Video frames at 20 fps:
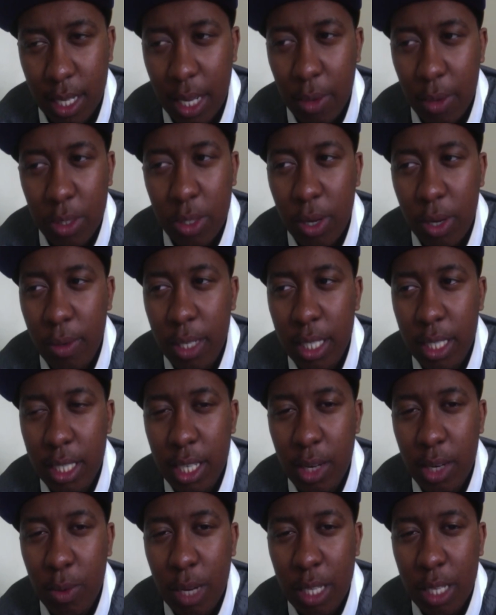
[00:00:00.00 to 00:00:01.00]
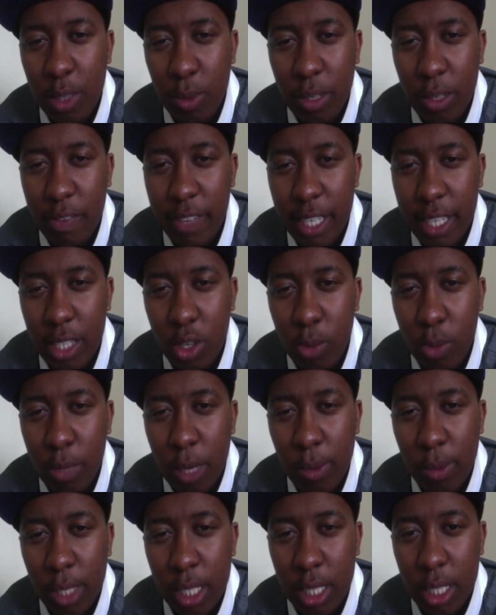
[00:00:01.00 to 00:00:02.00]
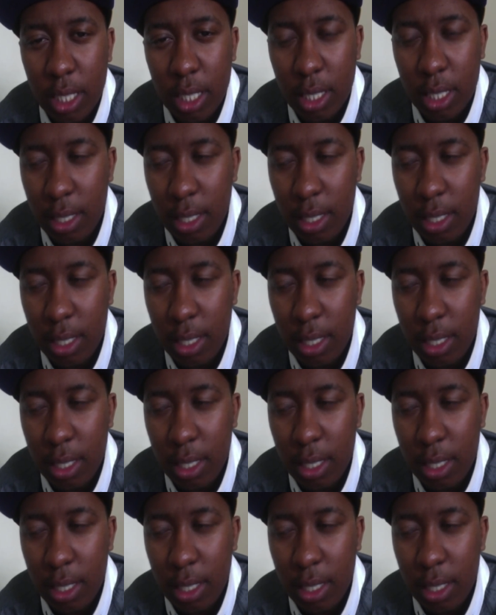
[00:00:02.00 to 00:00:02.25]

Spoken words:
So I wanted to know why the Wii Fit told me I was.